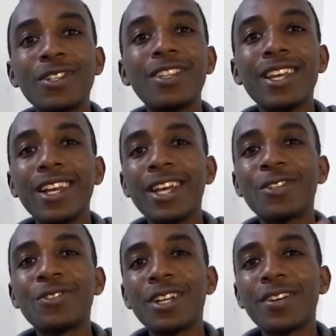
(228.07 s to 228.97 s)
not the
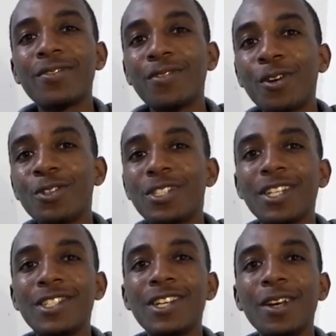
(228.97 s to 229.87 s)
electric
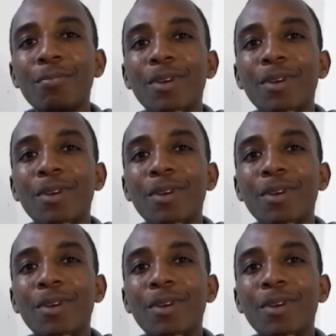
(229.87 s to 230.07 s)
voltage,